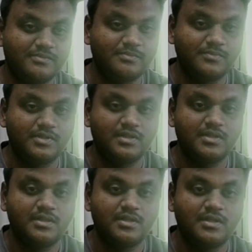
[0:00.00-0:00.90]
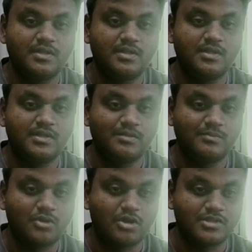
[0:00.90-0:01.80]
this
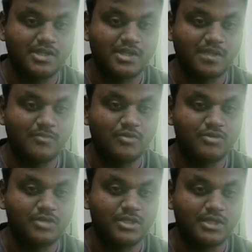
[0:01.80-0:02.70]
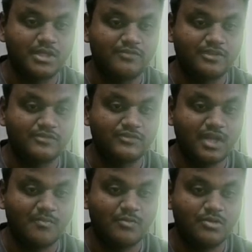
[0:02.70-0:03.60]
project, I'm going to create first.
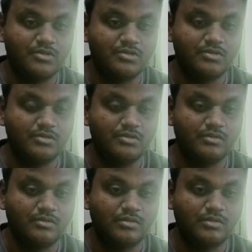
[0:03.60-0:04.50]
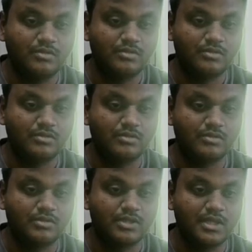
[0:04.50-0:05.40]
I'm going to
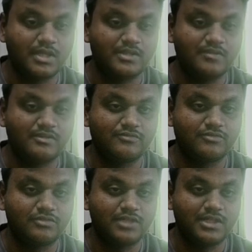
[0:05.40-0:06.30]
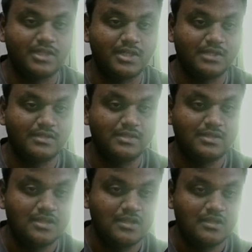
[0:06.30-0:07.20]
create the one folder here.
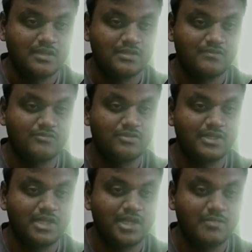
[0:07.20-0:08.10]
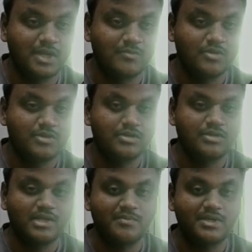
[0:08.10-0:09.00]
That folder name I'm going
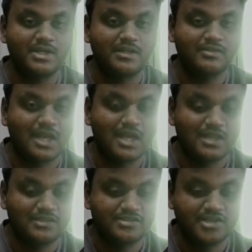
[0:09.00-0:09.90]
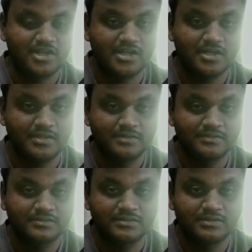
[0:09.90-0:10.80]
to name it as a health check,
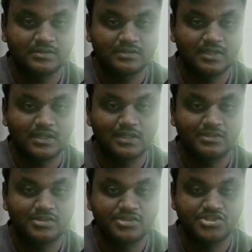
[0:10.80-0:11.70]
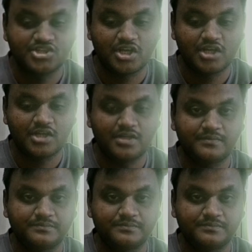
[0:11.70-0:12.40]
health check,